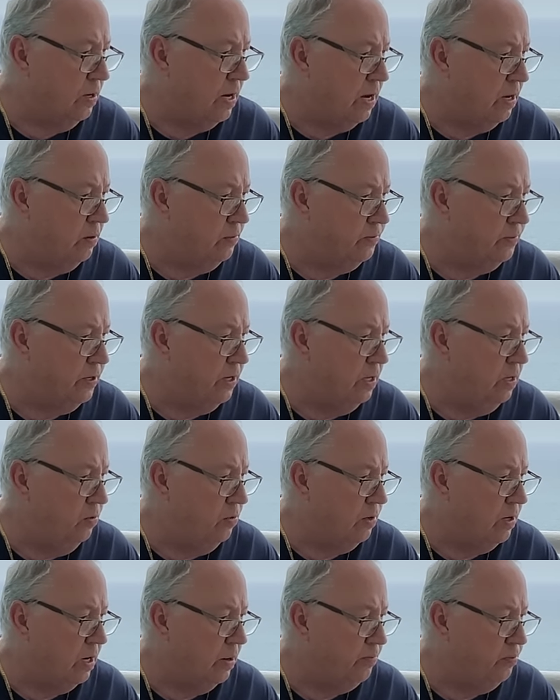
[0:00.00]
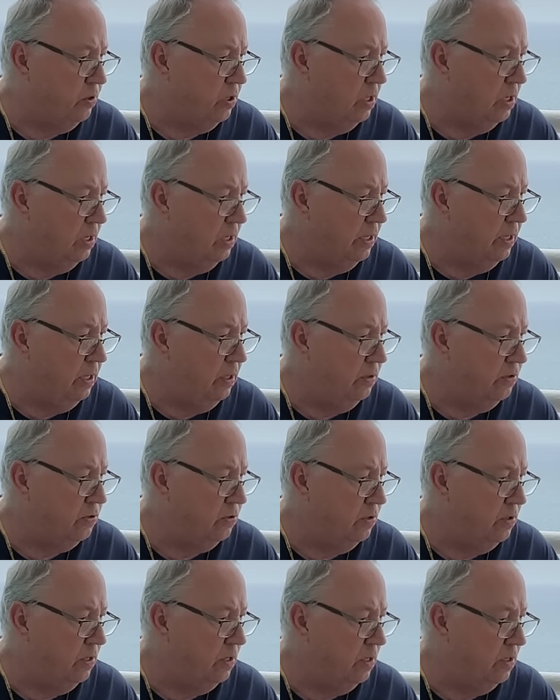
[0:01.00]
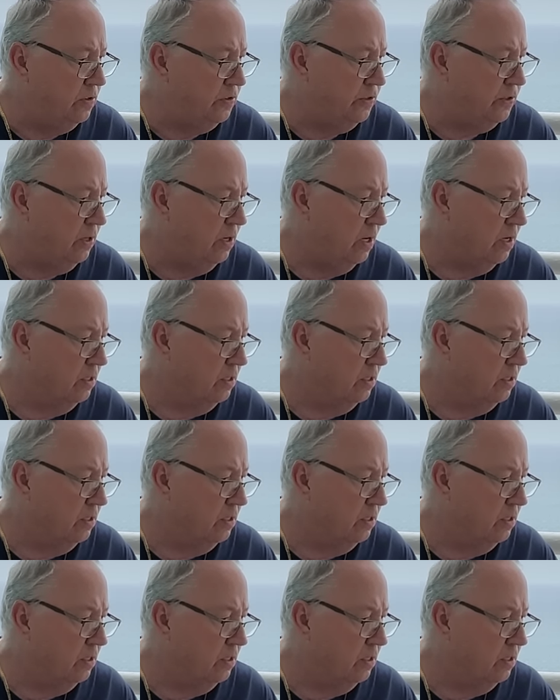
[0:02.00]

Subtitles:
I'll tell you what, I'll put a link to this